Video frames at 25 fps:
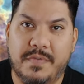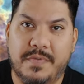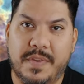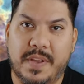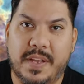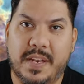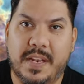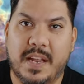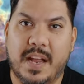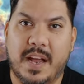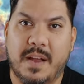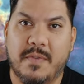
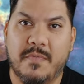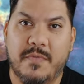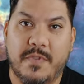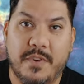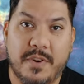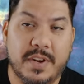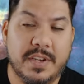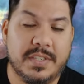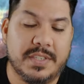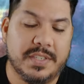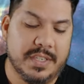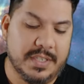feed, I'm
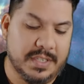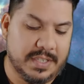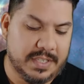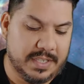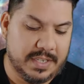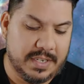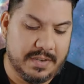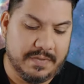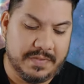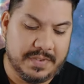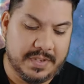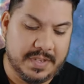very
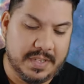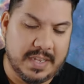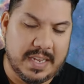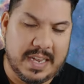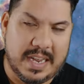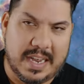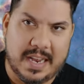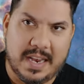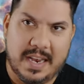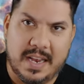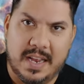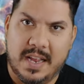sensitive to
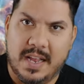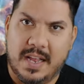that.